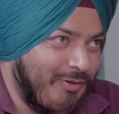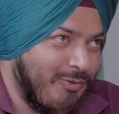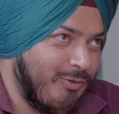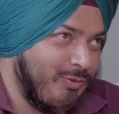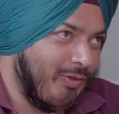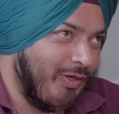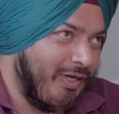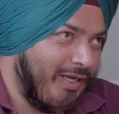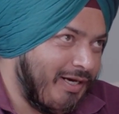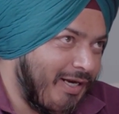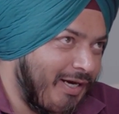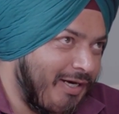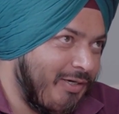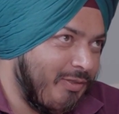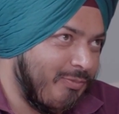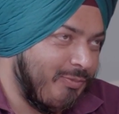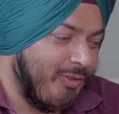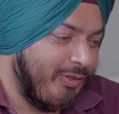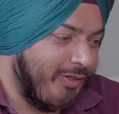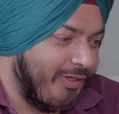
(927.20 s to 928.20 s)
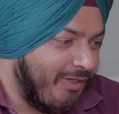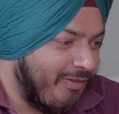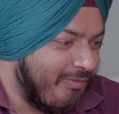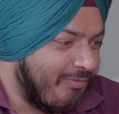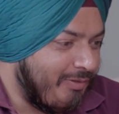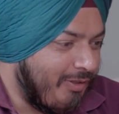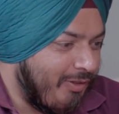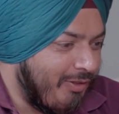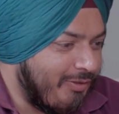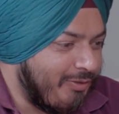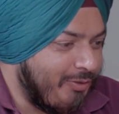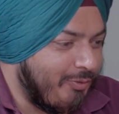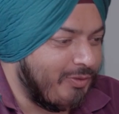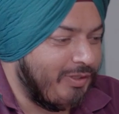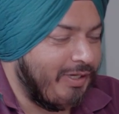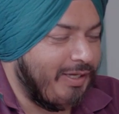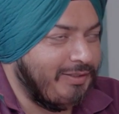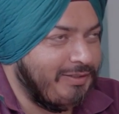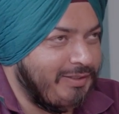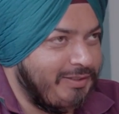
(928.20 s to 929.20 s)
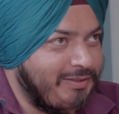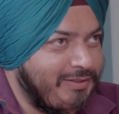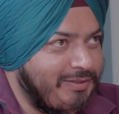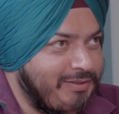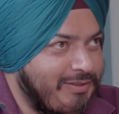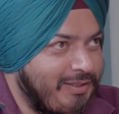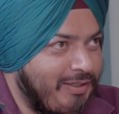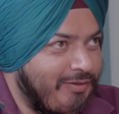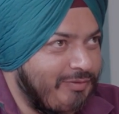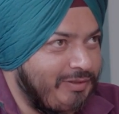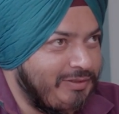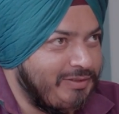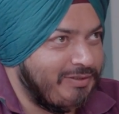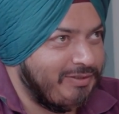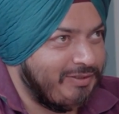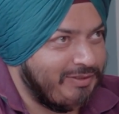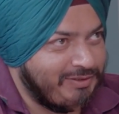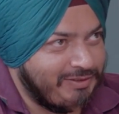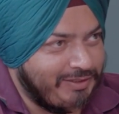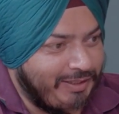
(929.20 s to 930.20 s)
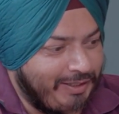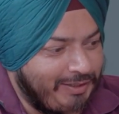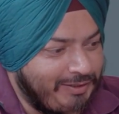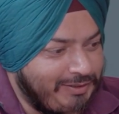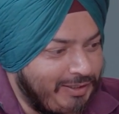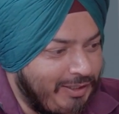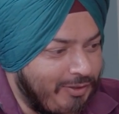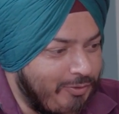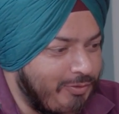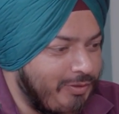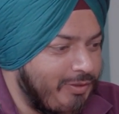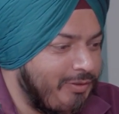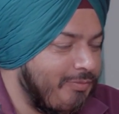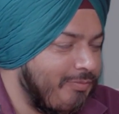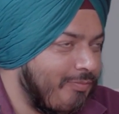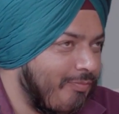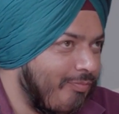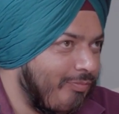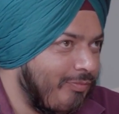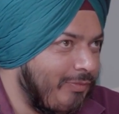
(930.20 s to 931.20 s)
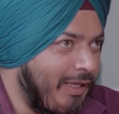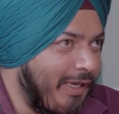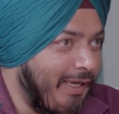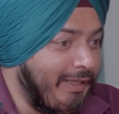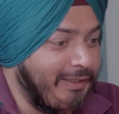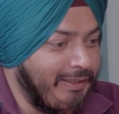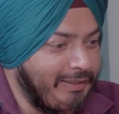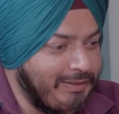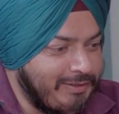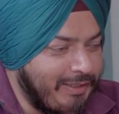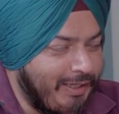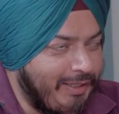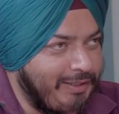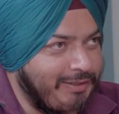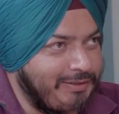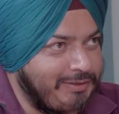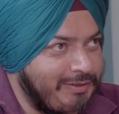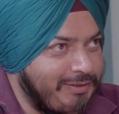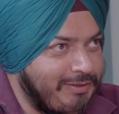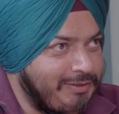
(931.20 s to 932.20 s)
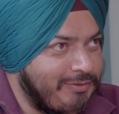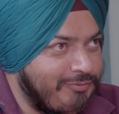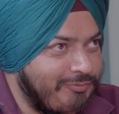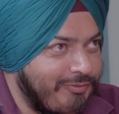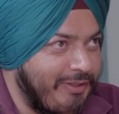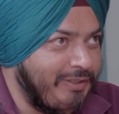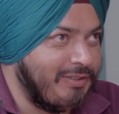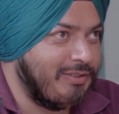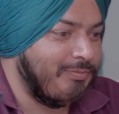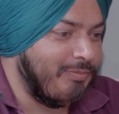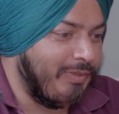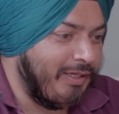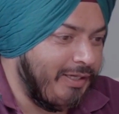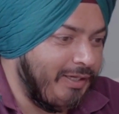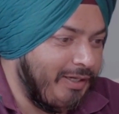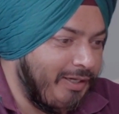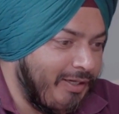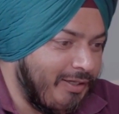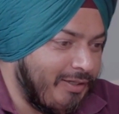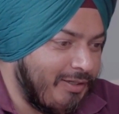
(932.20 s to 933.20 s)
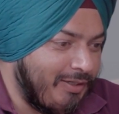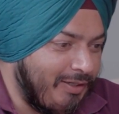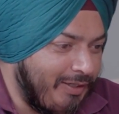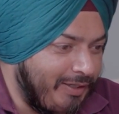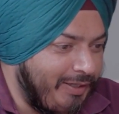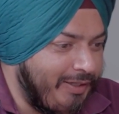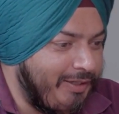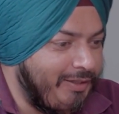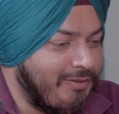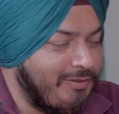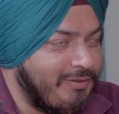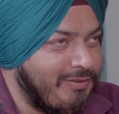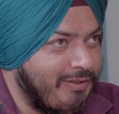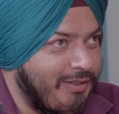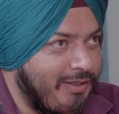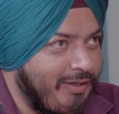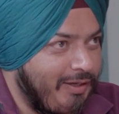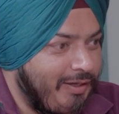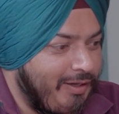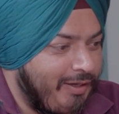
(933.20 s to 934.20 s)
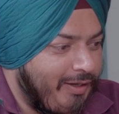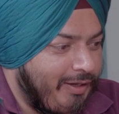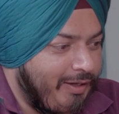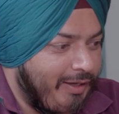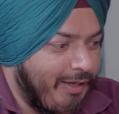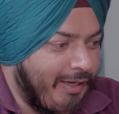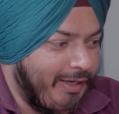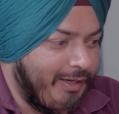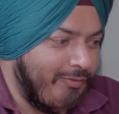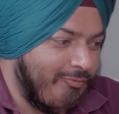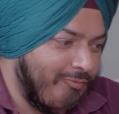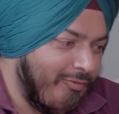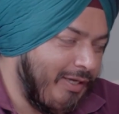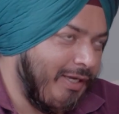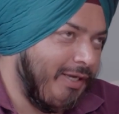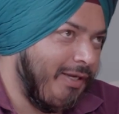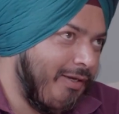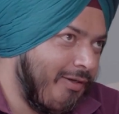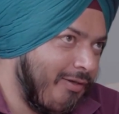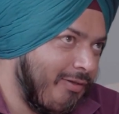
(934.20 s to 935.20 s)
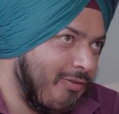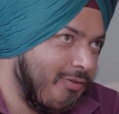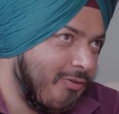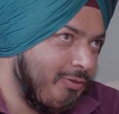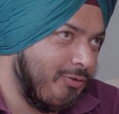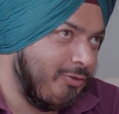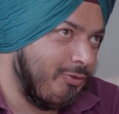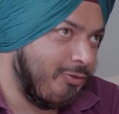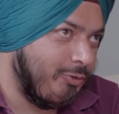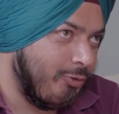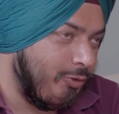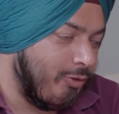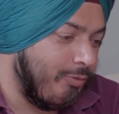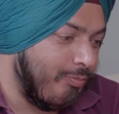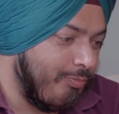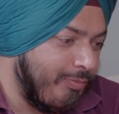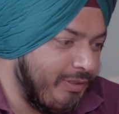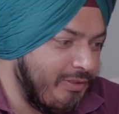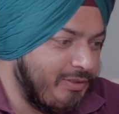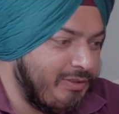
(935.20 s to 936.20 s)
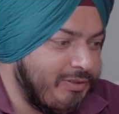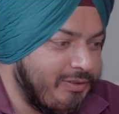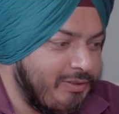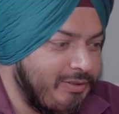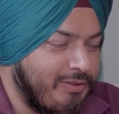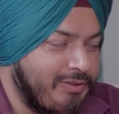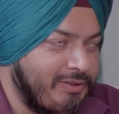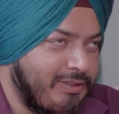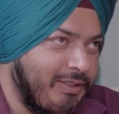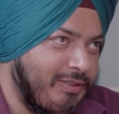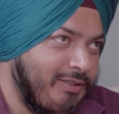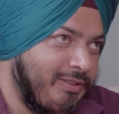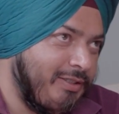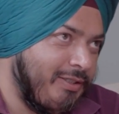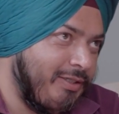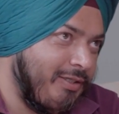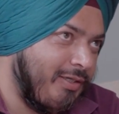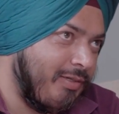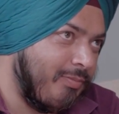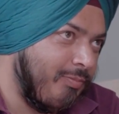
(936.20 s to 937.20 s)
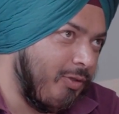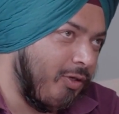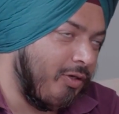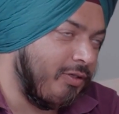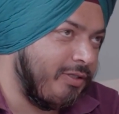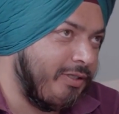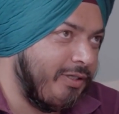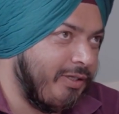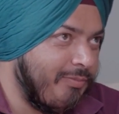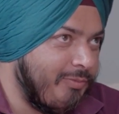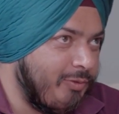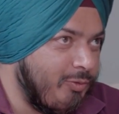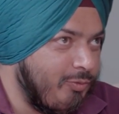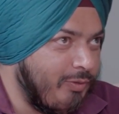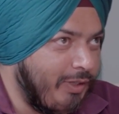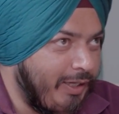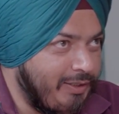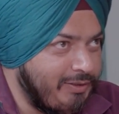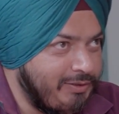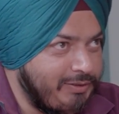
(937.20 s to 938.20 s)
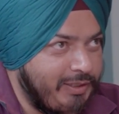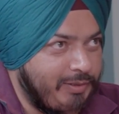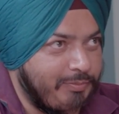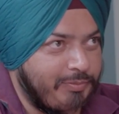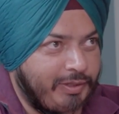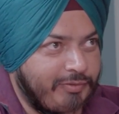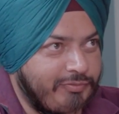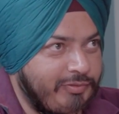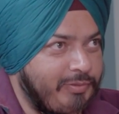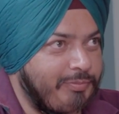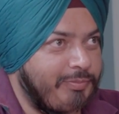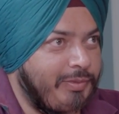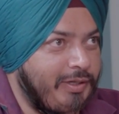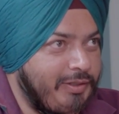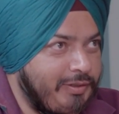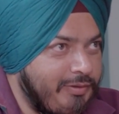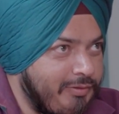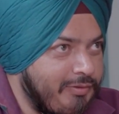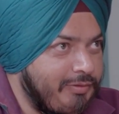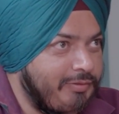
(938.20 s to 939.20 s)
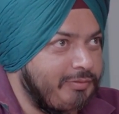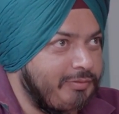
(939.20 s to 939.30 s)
How do our RWA tokenization service stands out? Any challenges faced by our clients, and why should businesses consider Blocktech Brew as their preferred partner?